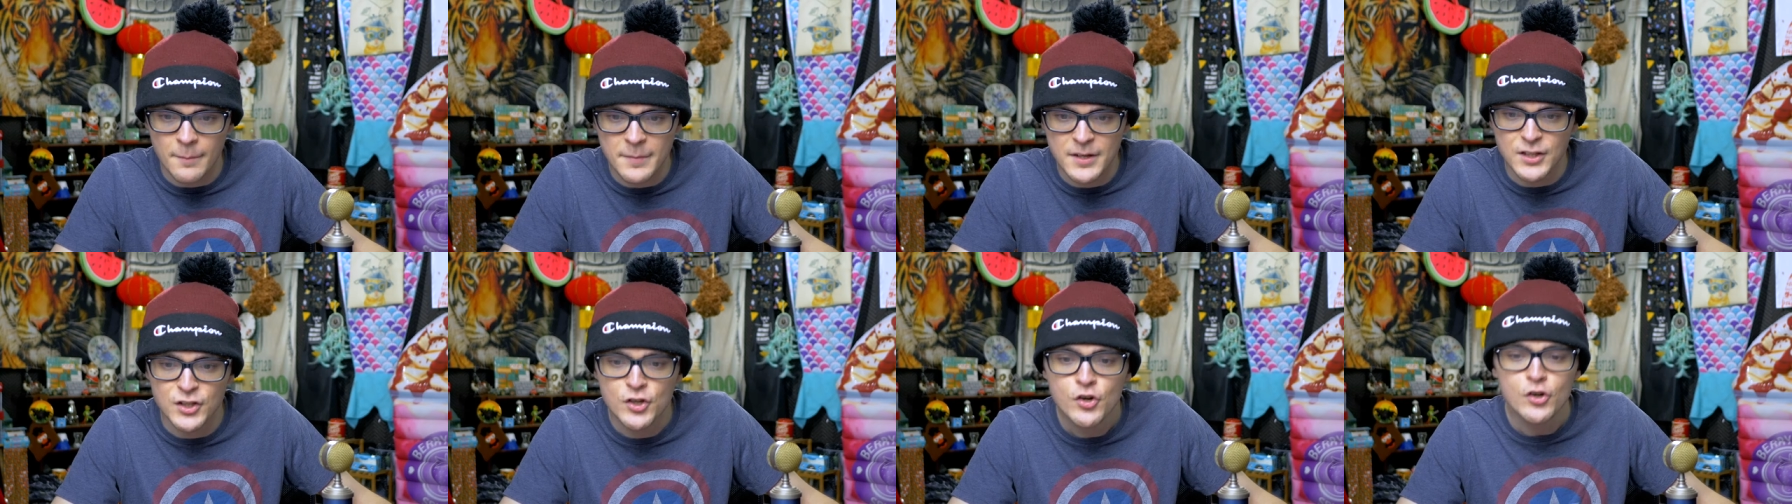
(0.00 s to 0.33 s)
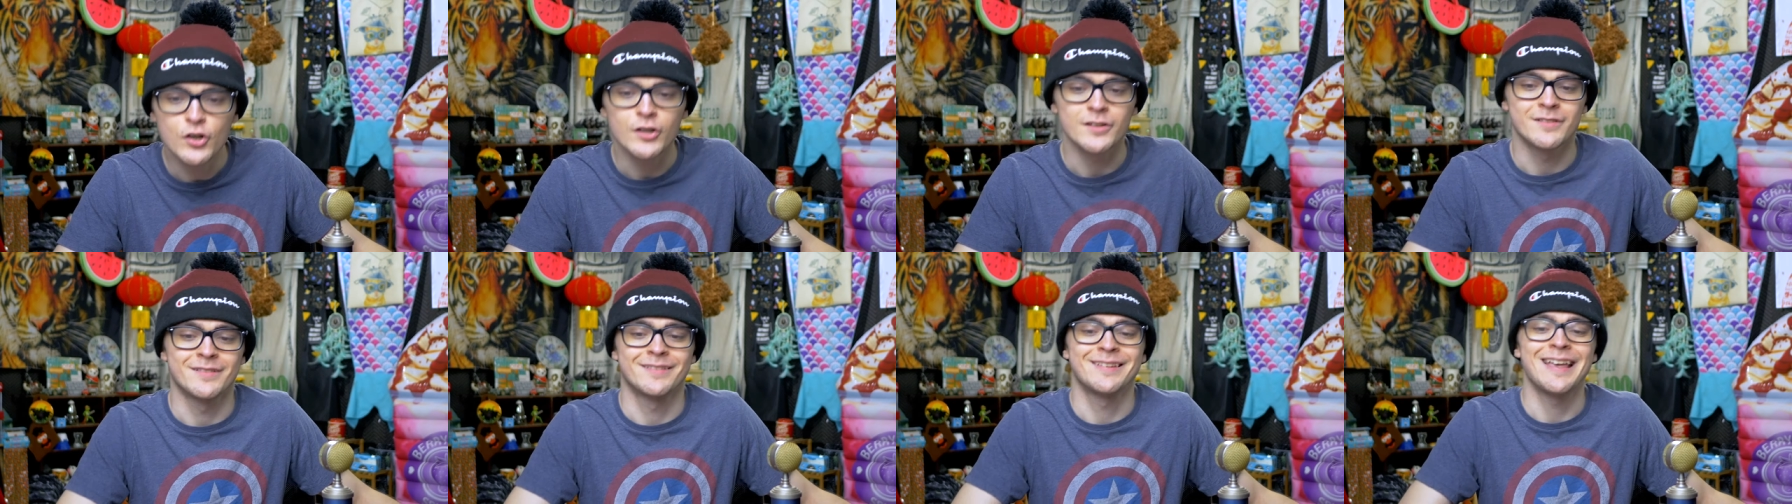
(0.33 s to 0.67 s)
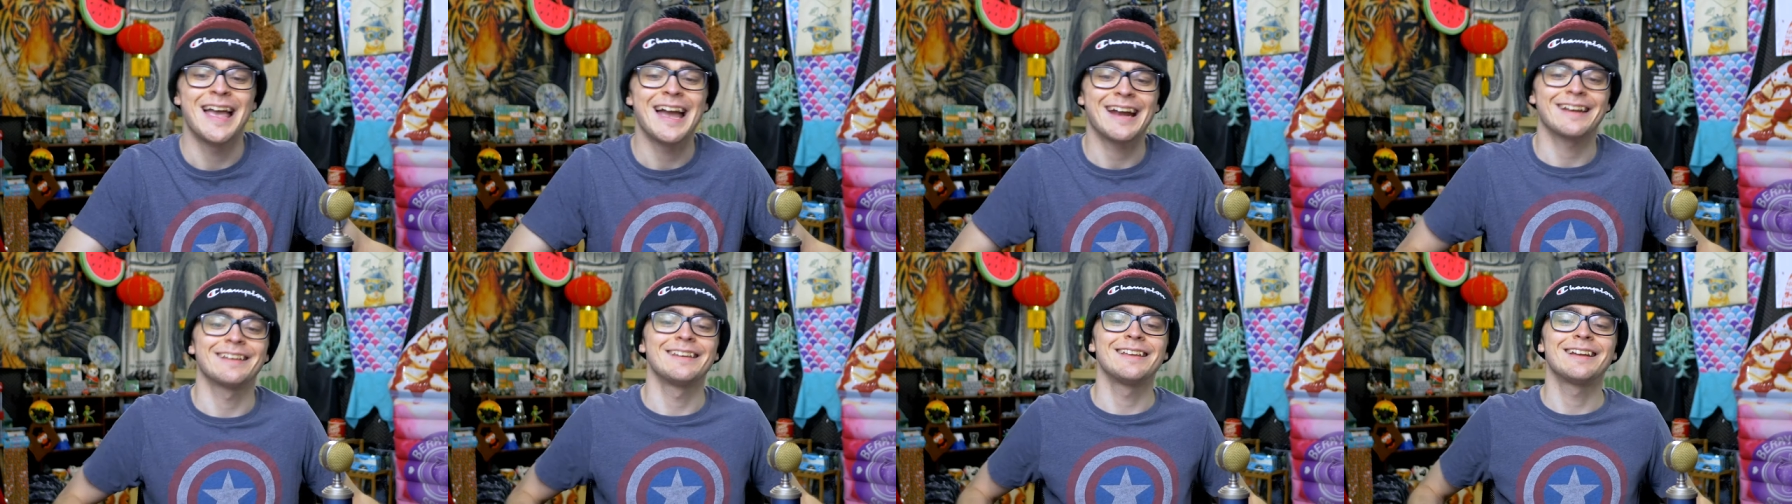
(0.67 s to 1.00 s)
mean, you could
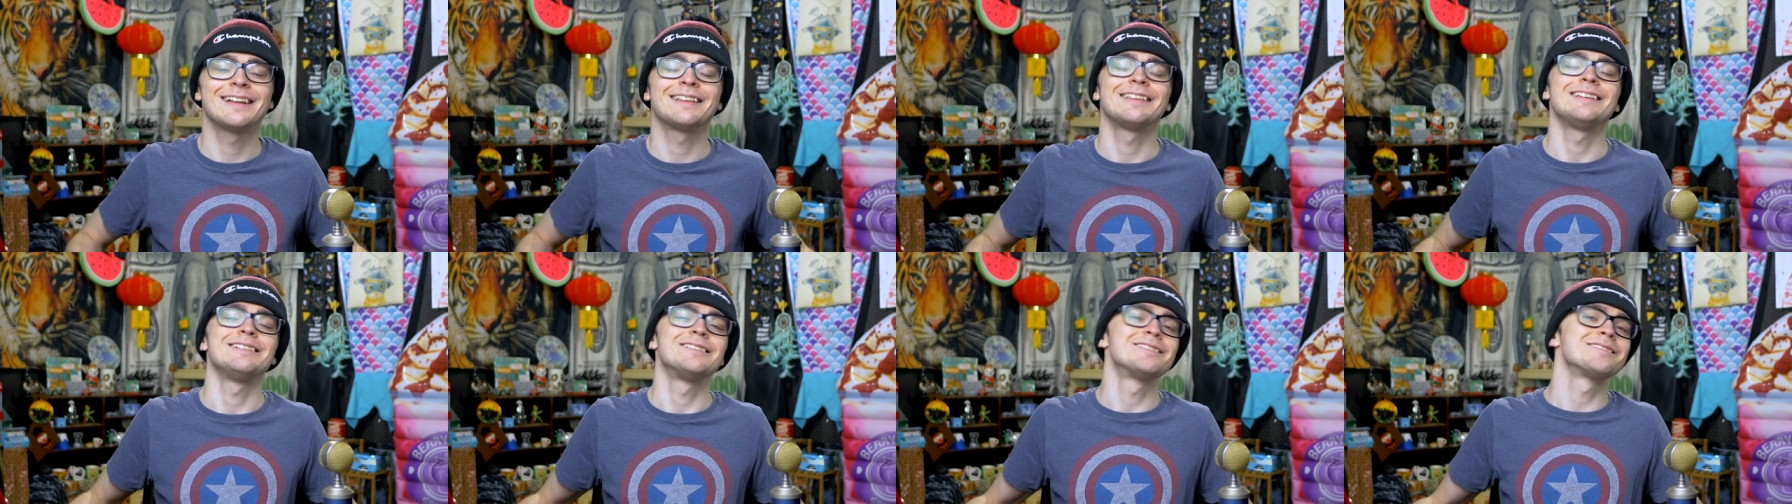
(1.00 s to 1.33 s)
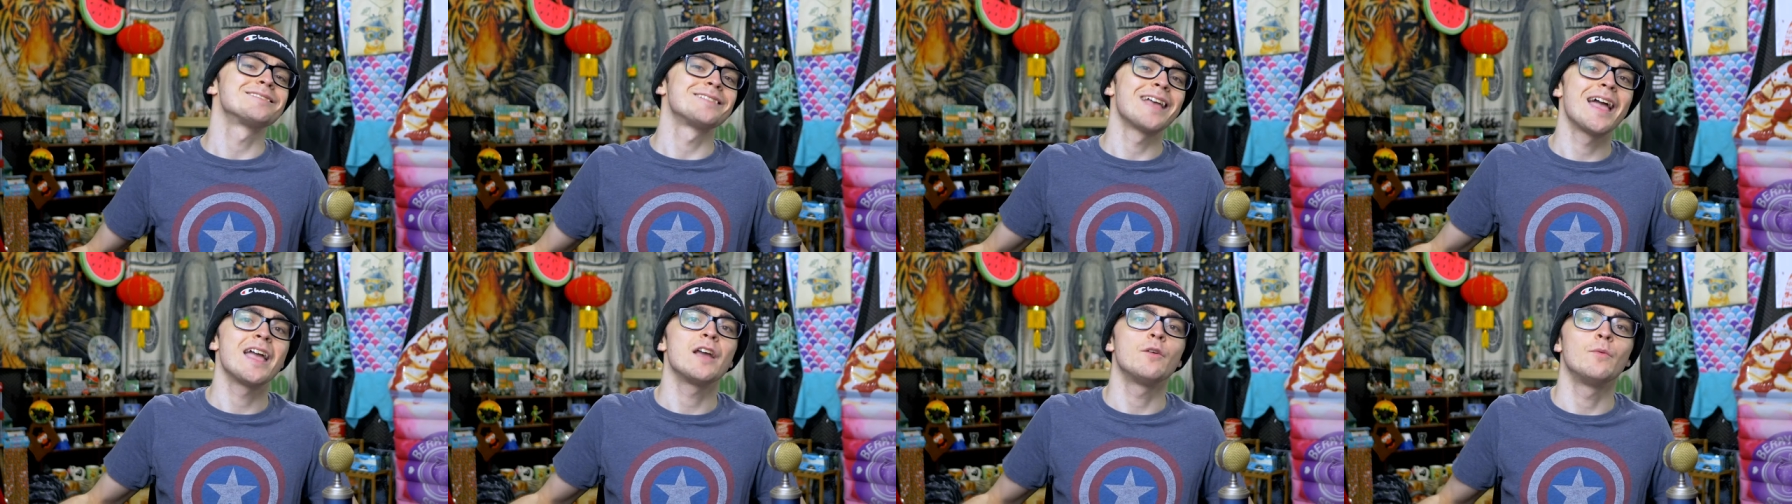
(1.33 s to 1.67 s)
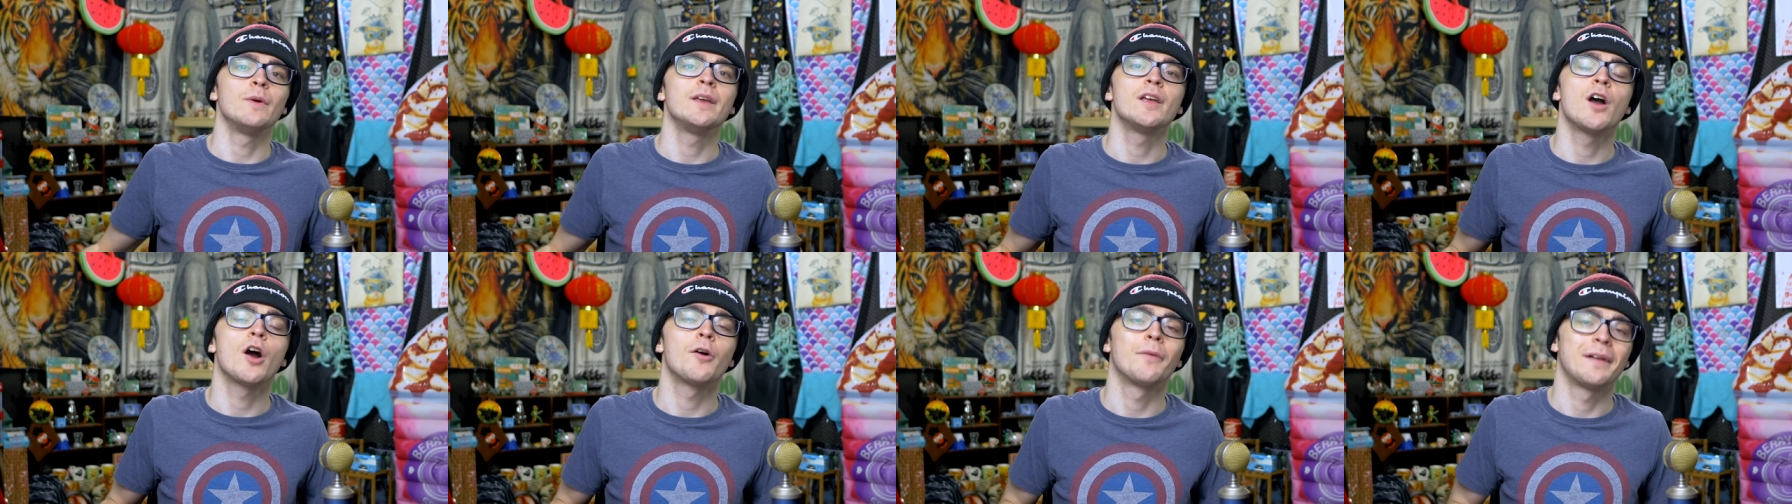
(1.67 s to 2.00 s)
technically say
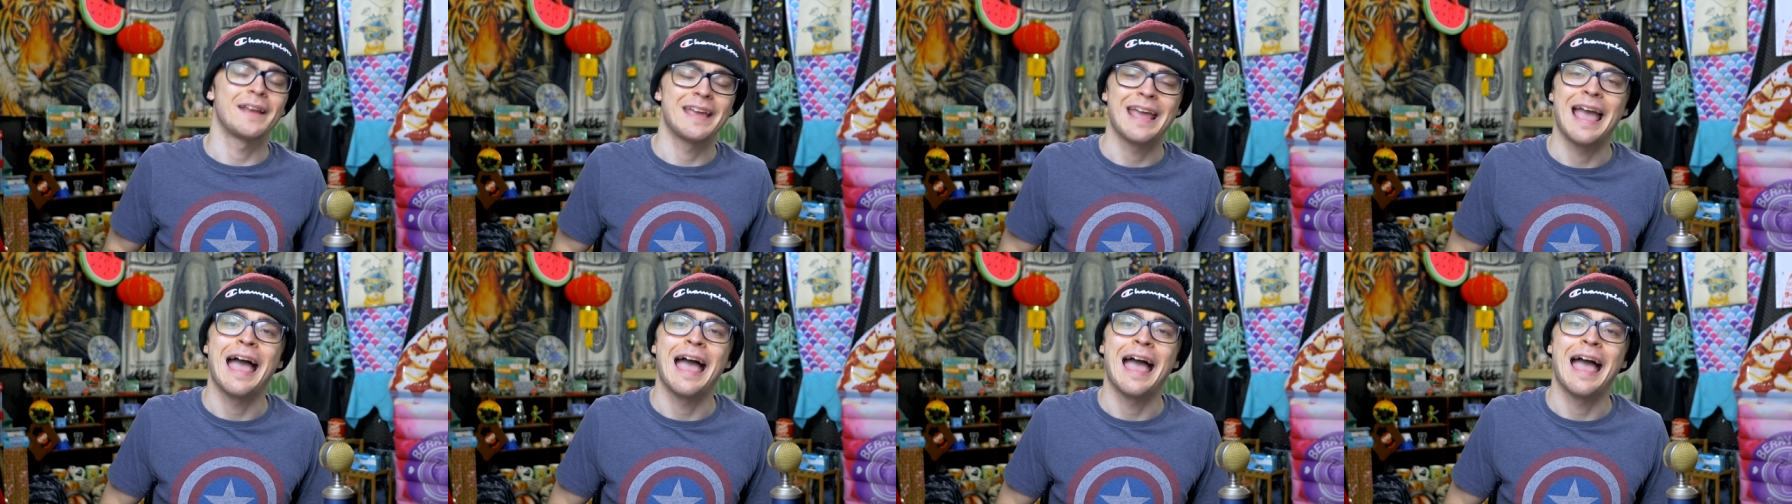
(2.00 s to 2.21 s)
we already